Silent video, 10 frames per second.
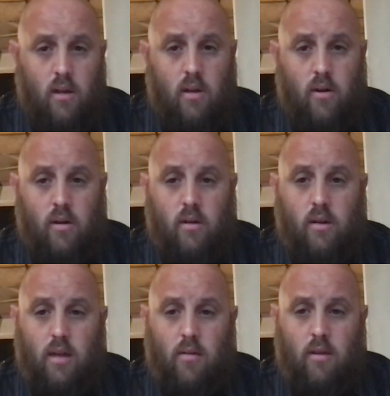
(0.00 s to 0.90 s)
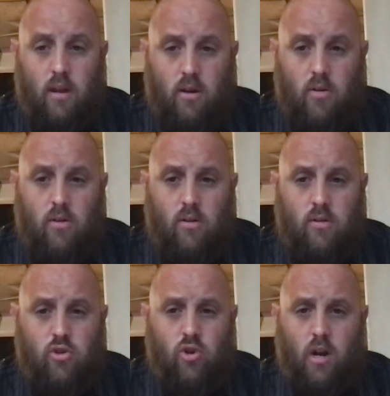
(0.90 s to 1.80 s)
Learn to continue
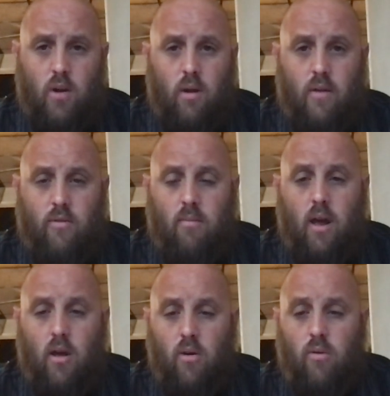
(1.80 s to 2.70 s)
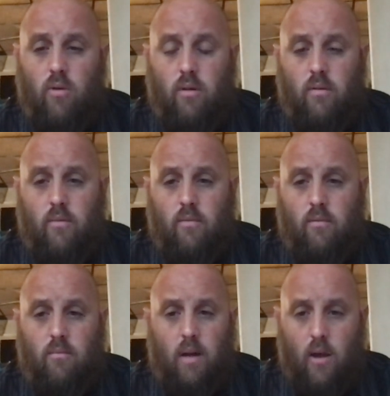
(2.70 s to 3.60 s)
to stray away from my own.
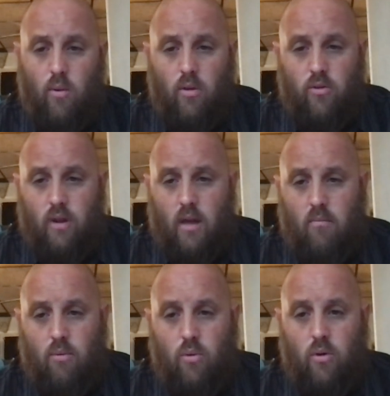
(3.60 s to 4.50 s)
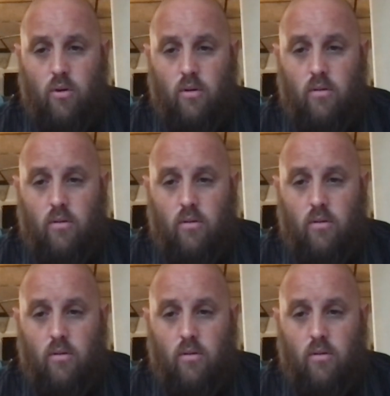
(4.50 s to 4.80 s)
My will is not important,